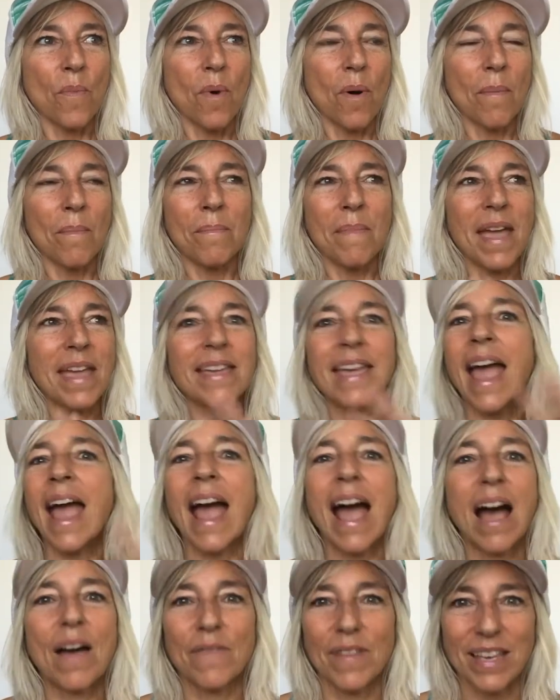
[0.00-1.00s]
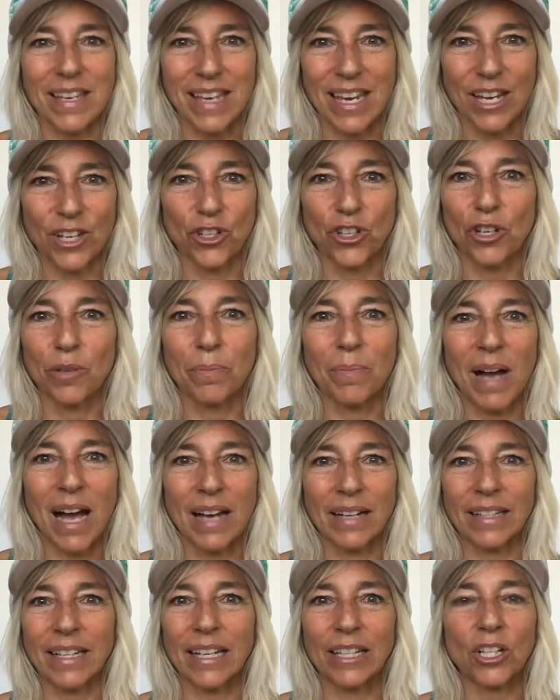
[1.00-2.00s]
make havoc in your
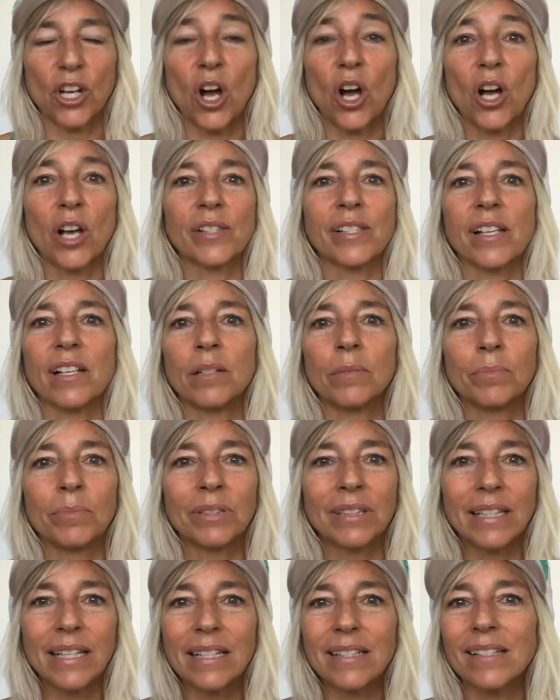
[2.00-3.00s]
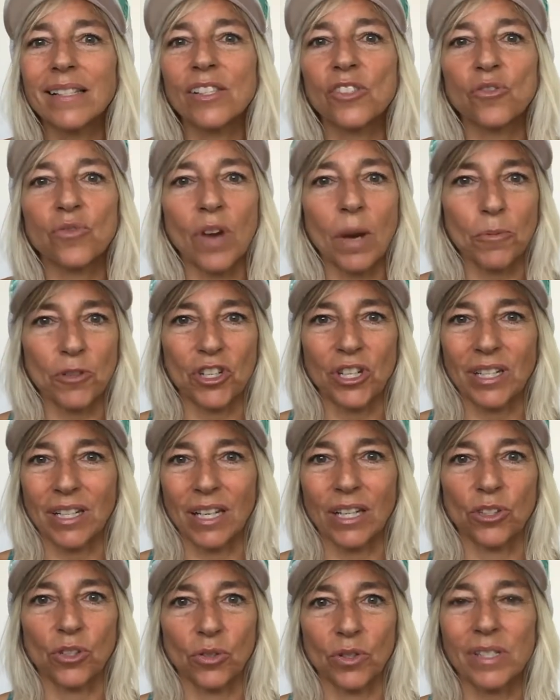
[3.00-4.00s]
body and cause a complete disruption
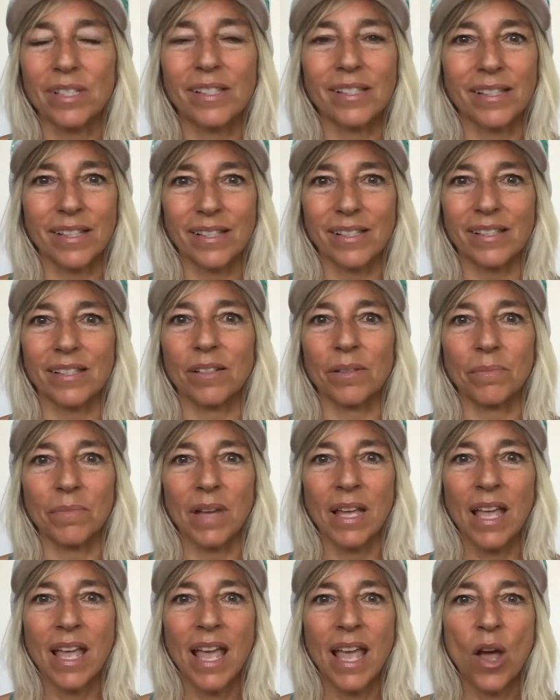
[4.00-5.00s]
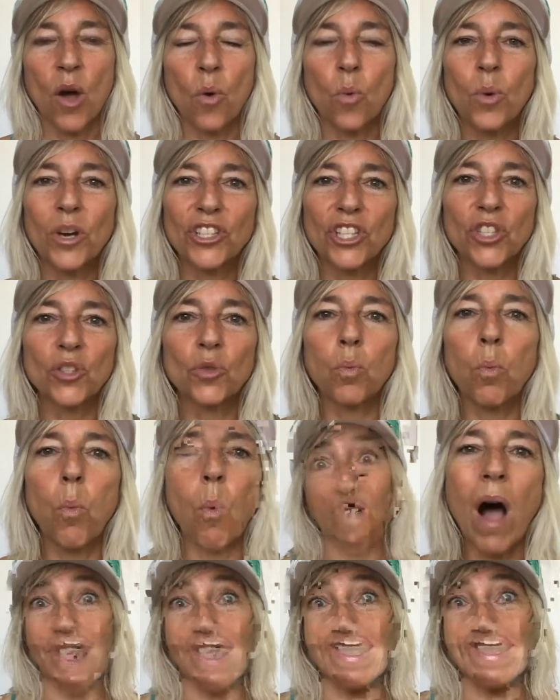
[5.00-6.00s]
in your system, which is
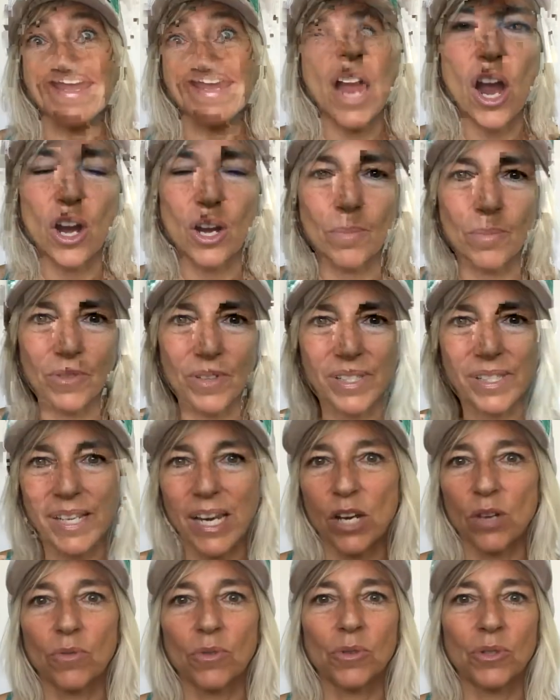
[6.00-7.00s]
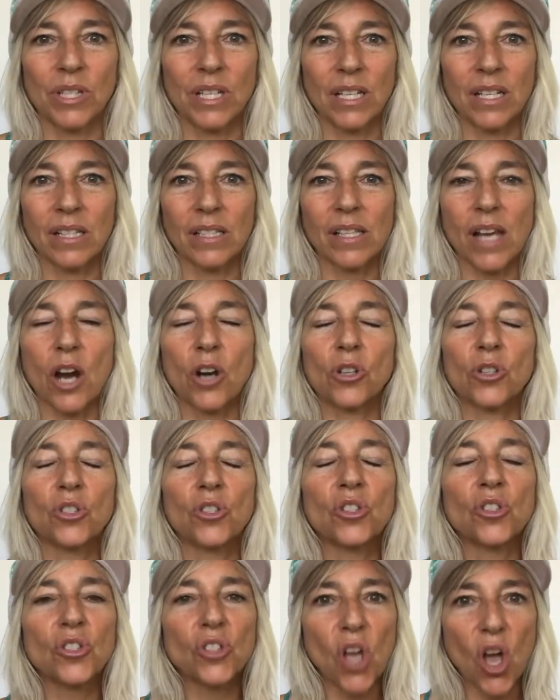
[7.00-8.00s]
why our bliss care routines are
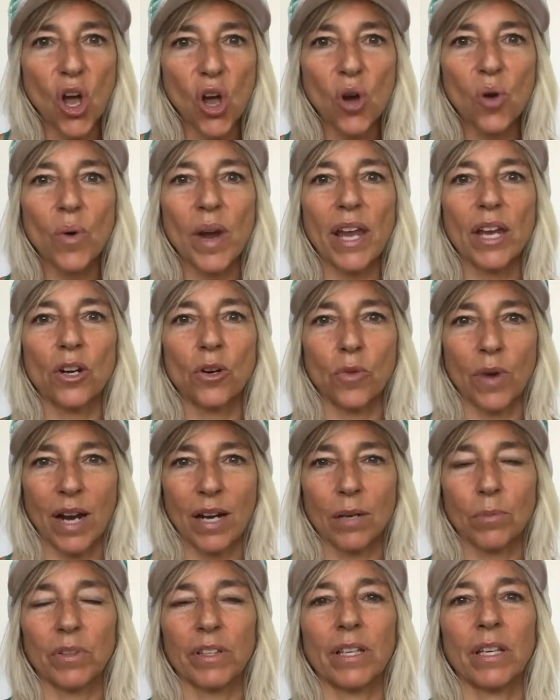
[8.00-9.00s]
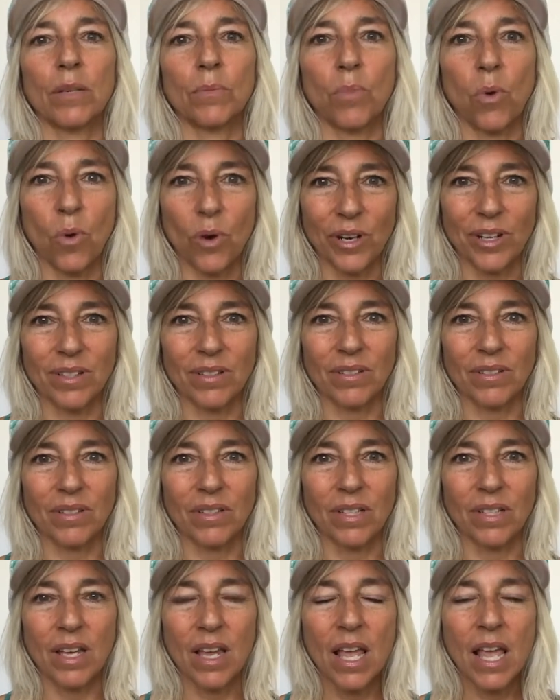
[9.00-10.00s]
so incredibly
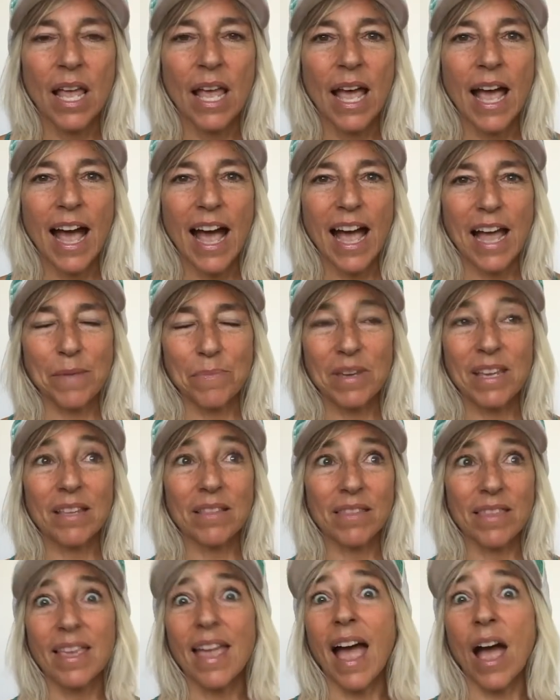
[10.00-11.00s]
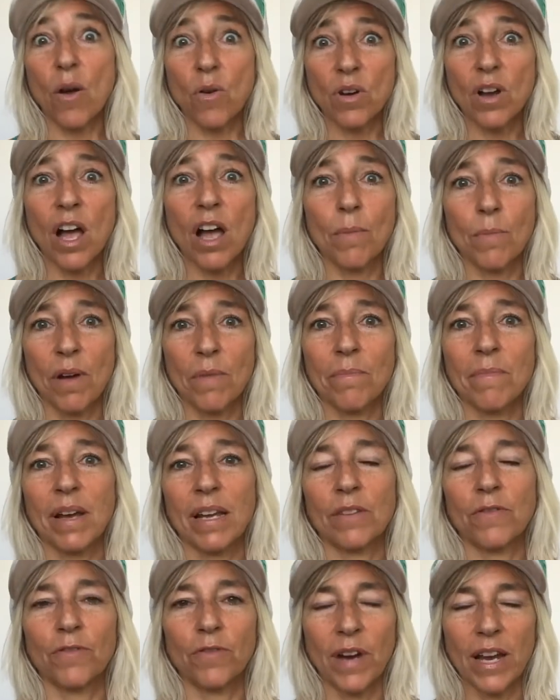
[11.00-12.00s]
important. The outcome of my
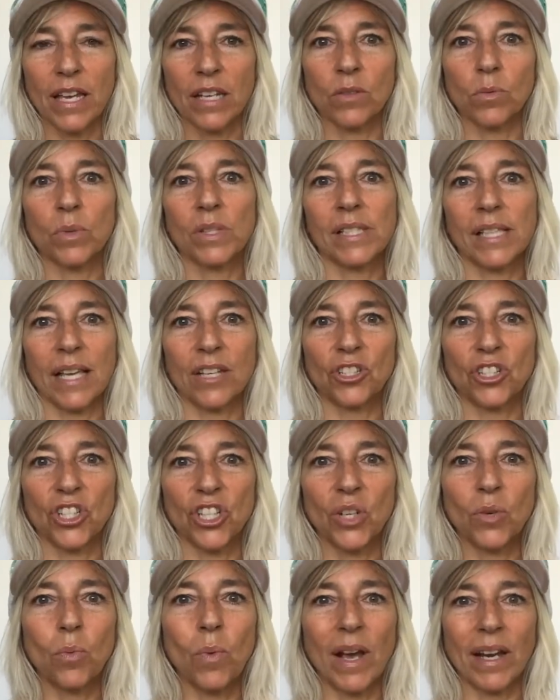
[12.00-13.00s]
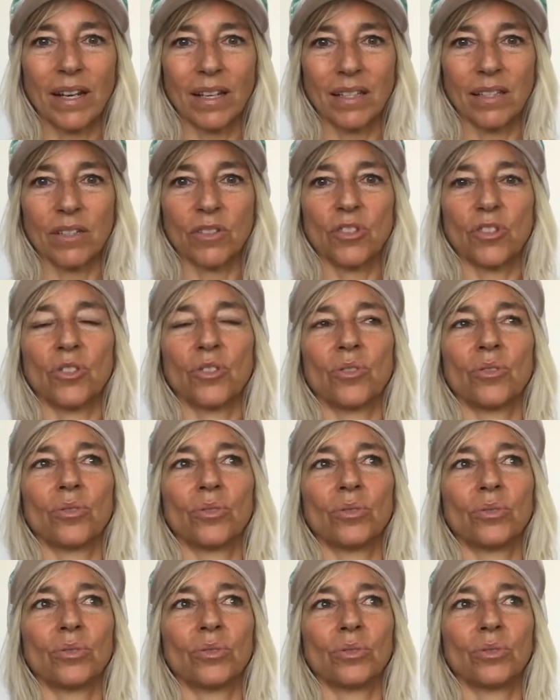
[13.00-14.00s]
friend was that she went
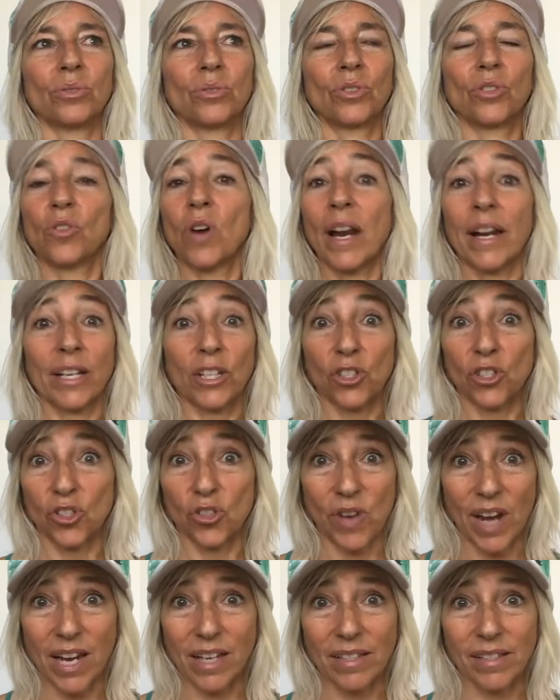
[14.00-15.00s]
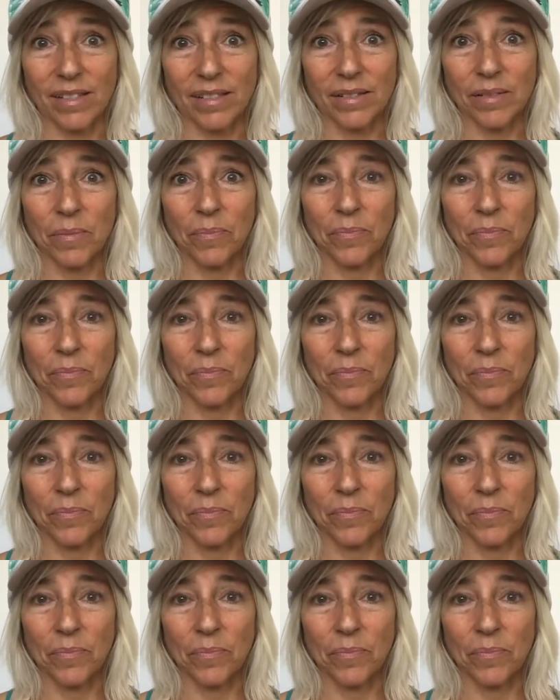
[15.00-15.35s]
into chronic stress.